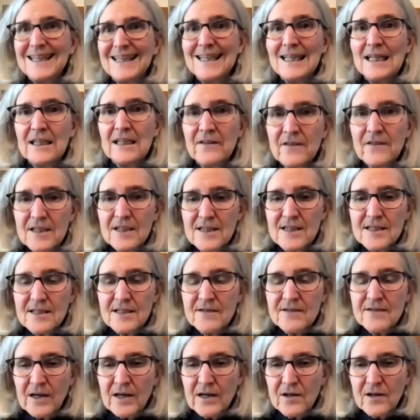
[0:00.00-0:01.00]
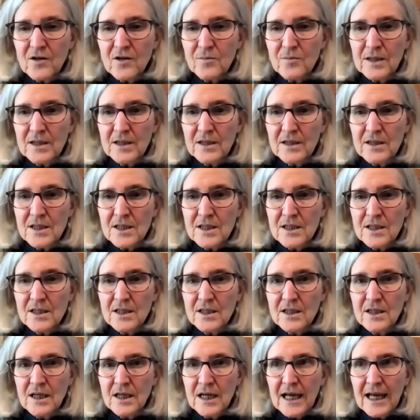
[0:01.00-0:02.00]
in this environment,
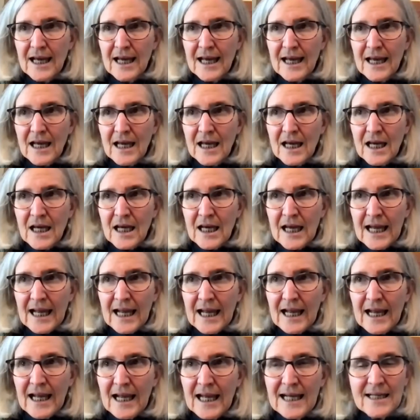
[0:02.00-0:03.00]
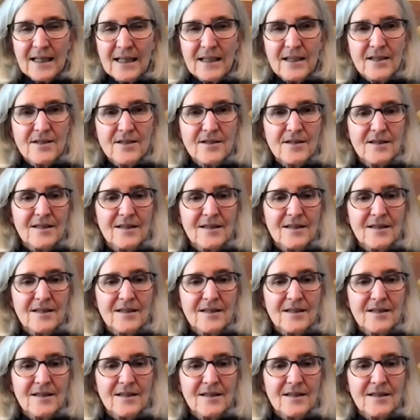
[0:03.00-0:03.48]
and